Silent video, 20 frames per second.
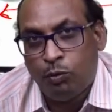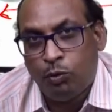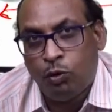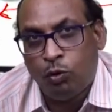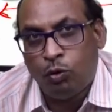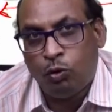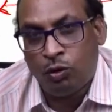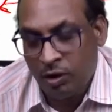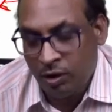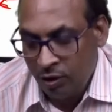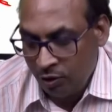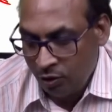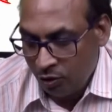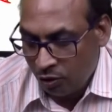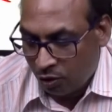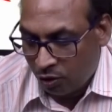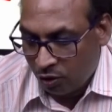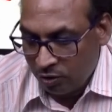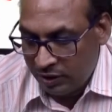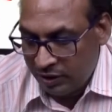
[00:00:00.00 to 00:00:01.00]
more
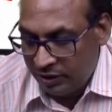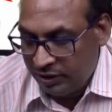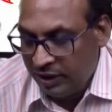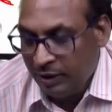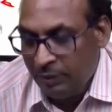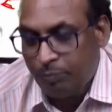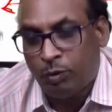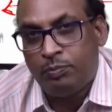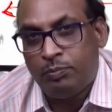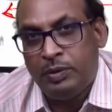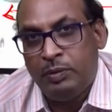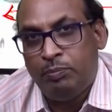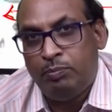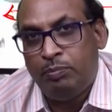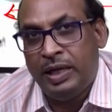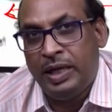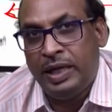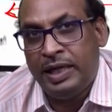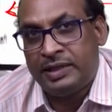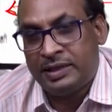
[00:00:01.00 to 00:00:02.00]
on the tip of the
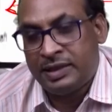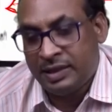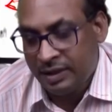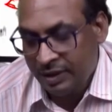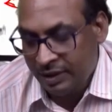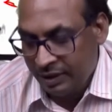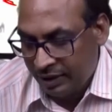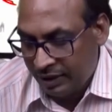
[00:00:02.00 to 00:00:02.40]
blades,